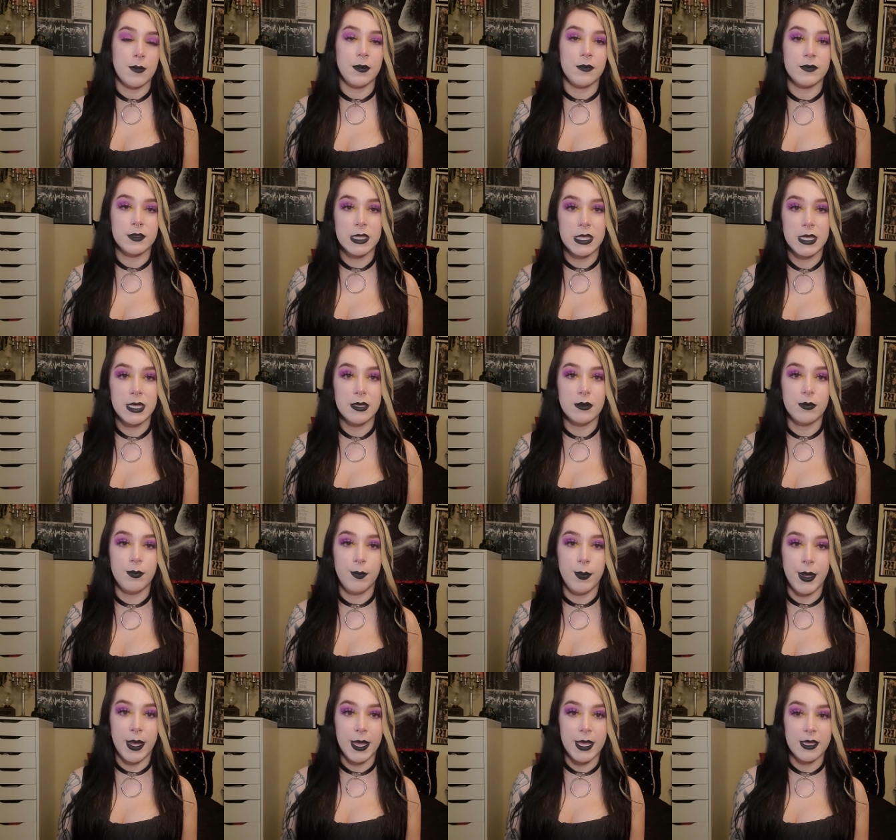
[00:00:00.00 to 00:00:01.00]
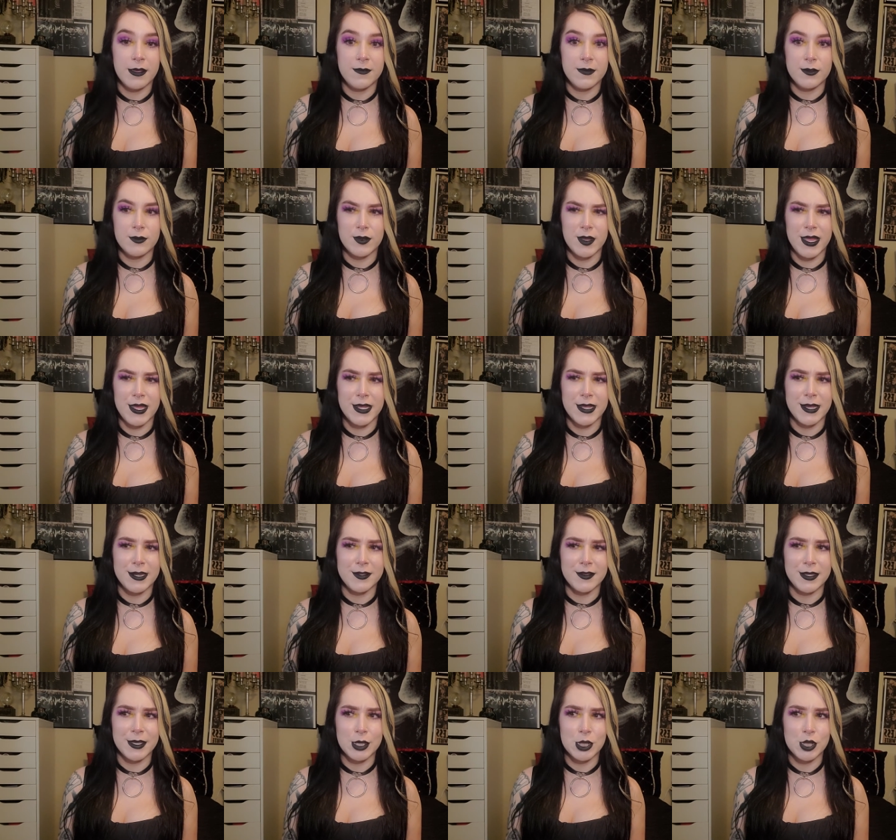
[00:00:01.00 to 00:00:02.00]
of tea, but if you like kind of
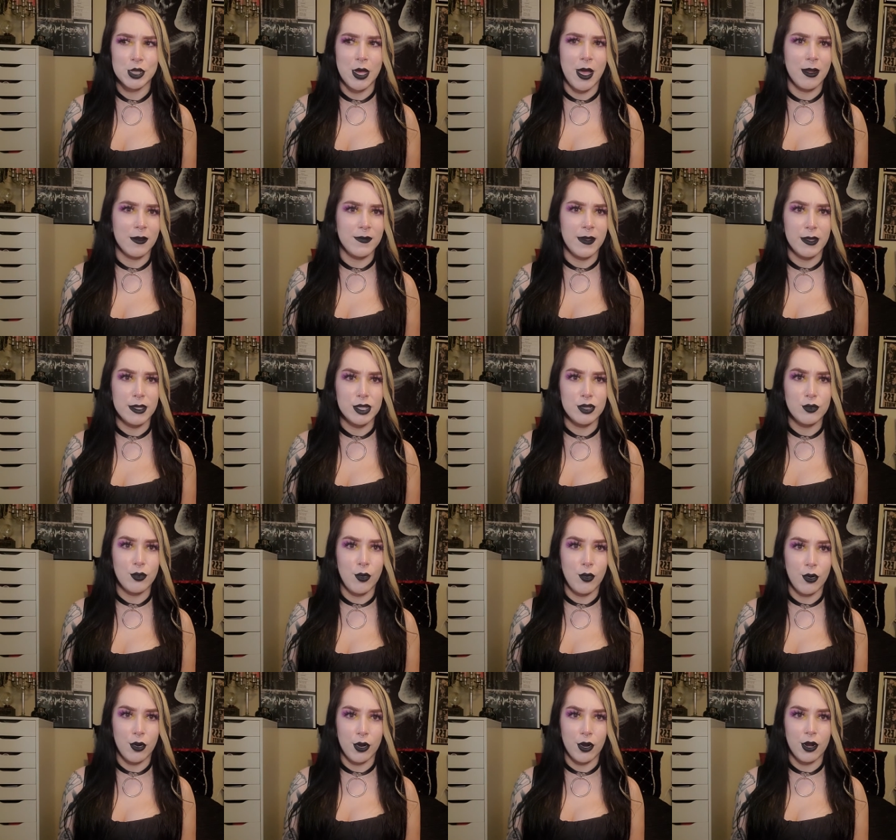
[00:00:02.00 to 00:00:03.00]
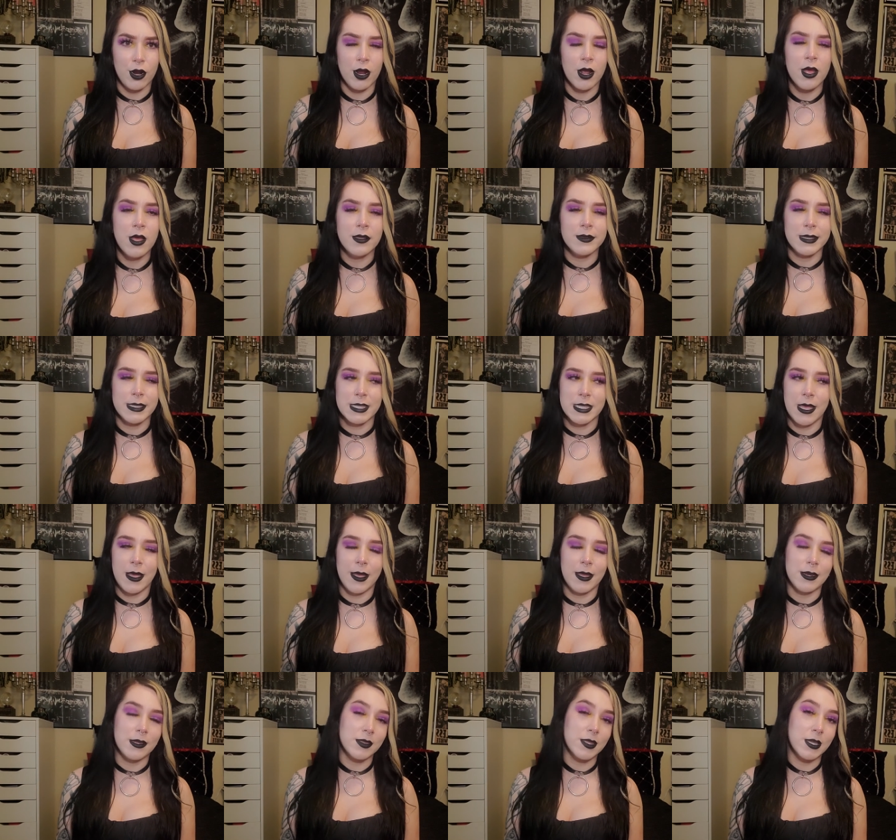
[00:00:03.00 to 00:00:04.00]
like shock value horror that's not
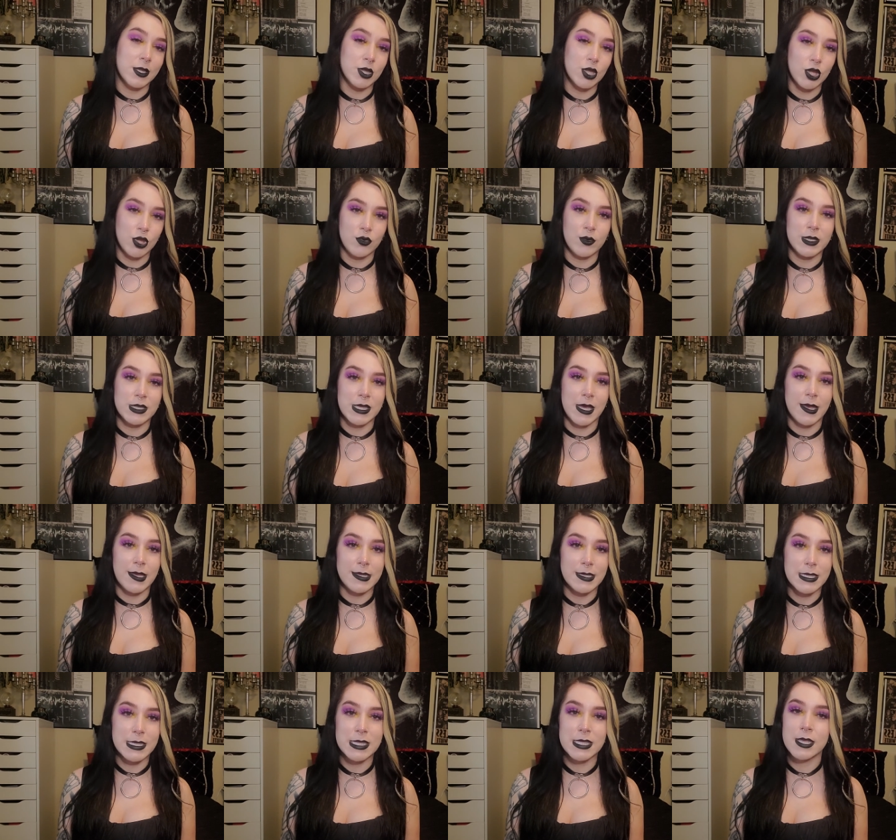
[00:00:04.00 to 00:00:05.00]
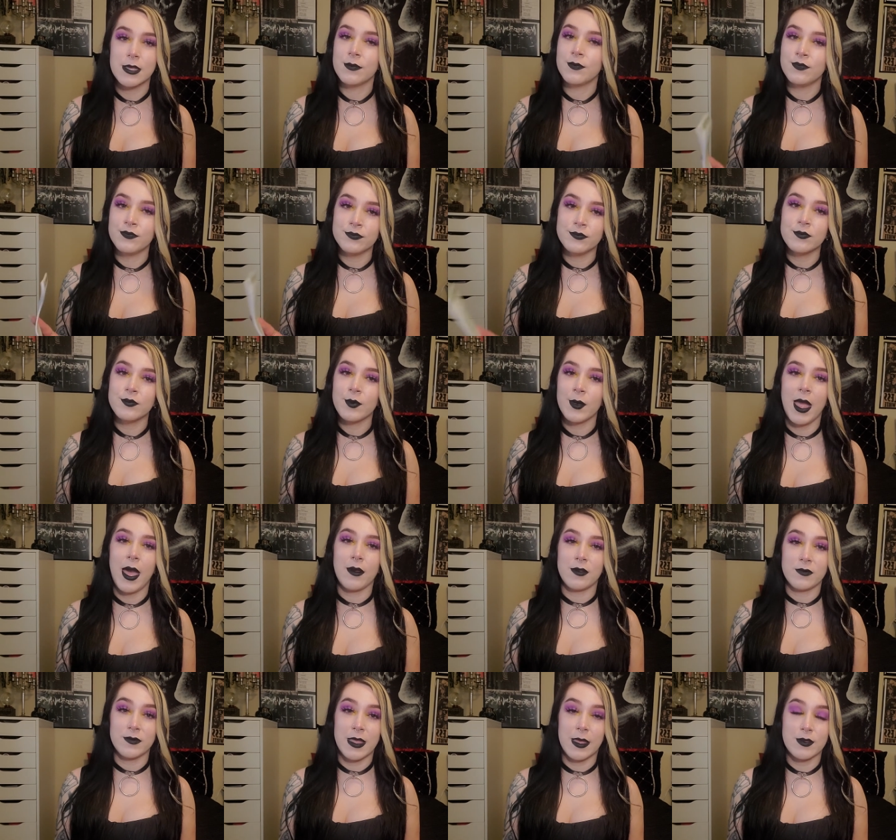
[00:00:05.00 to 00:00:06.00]
anything too intense,
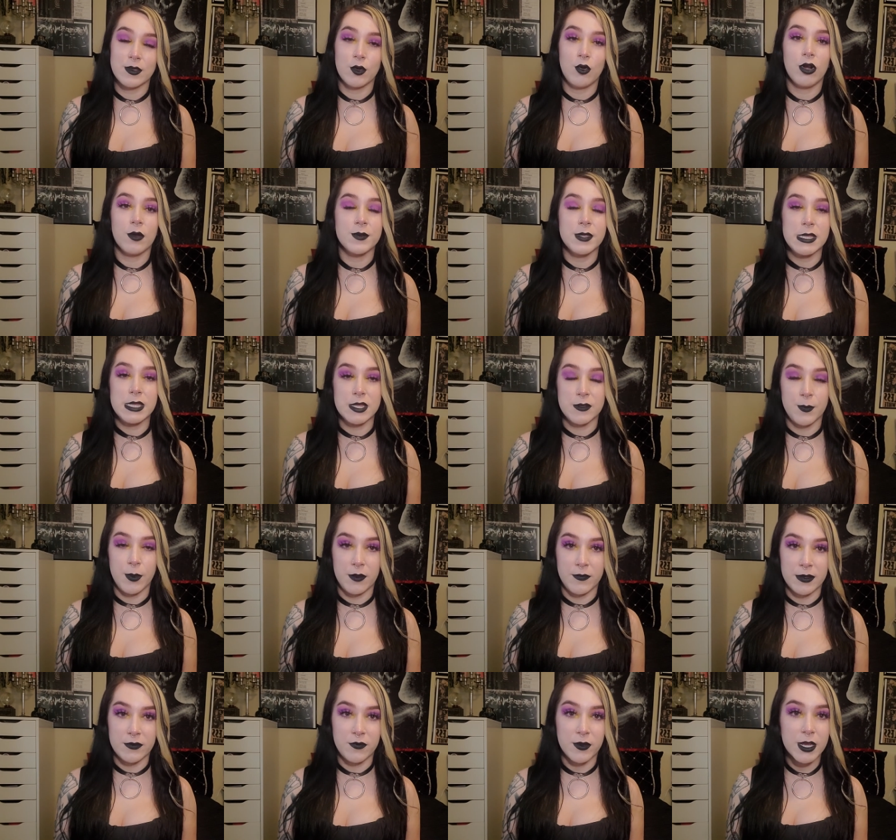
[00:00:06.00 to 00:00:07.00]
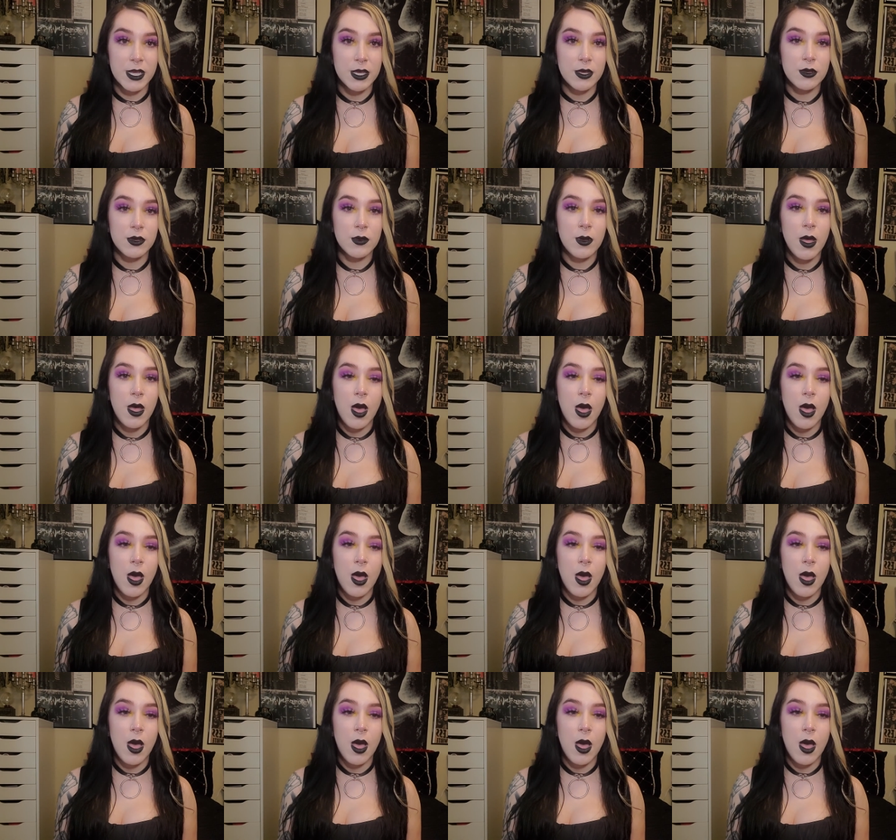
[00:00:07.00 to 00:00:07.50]
House of a Thousand Corpses is perfect for you.